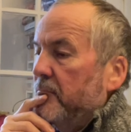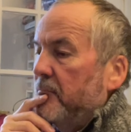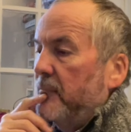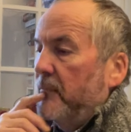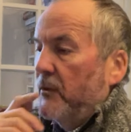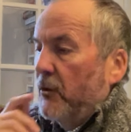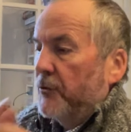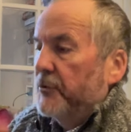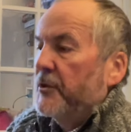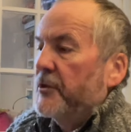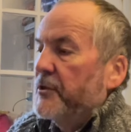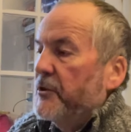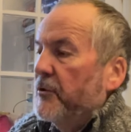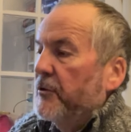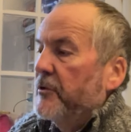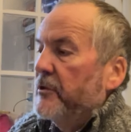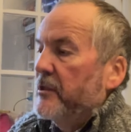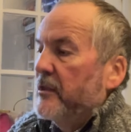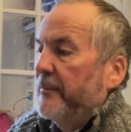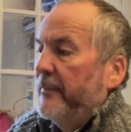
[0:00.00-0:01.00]
Not as
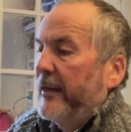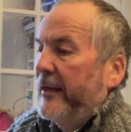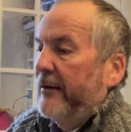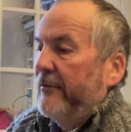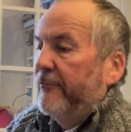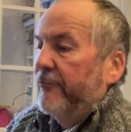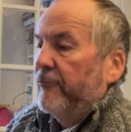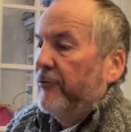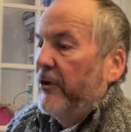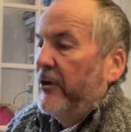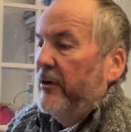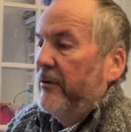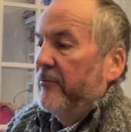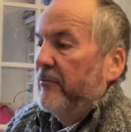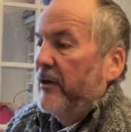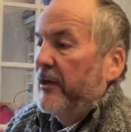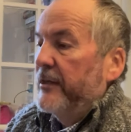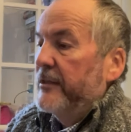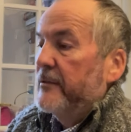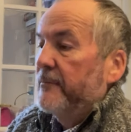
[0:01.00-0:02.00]
good as the main
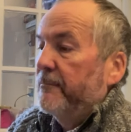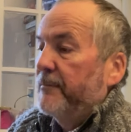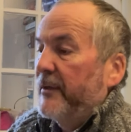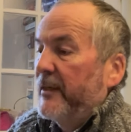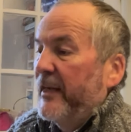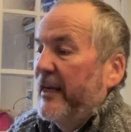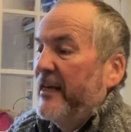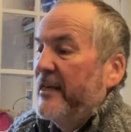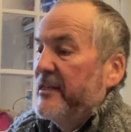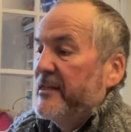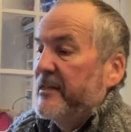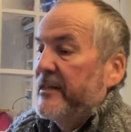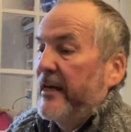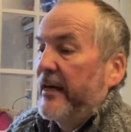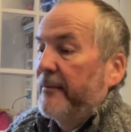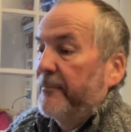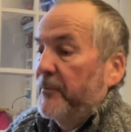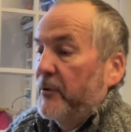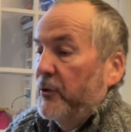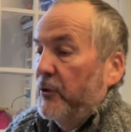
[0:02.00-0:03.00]
Freewrite, but it is
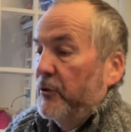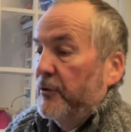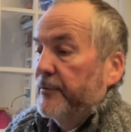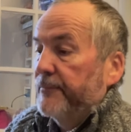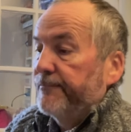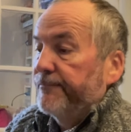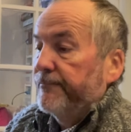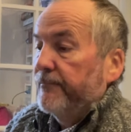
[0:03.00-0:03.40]
damn good.